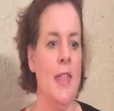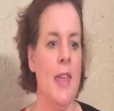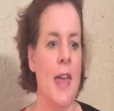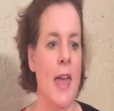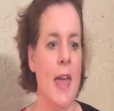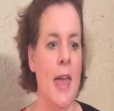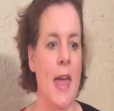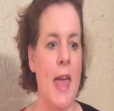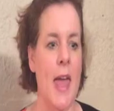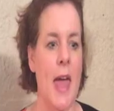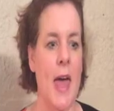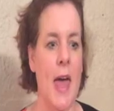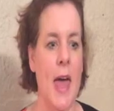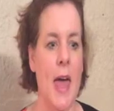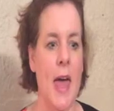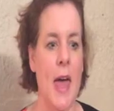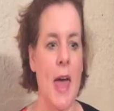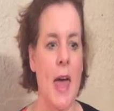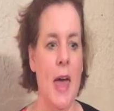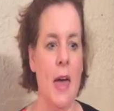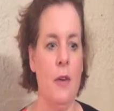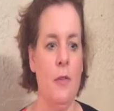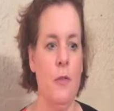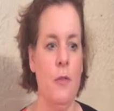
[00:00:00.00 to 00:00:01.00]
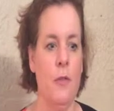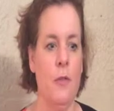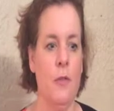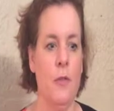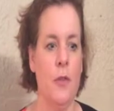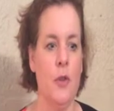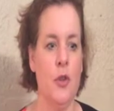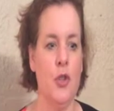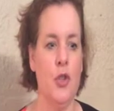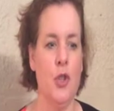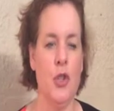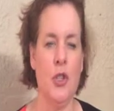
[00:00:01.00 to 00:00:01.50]
they have
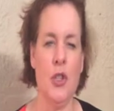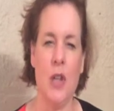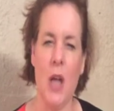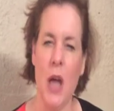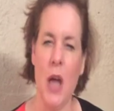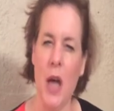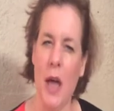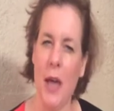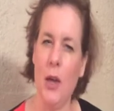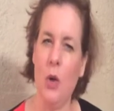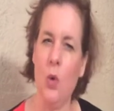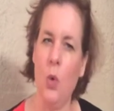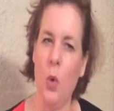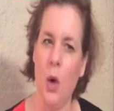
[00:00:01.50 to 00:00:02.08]
just high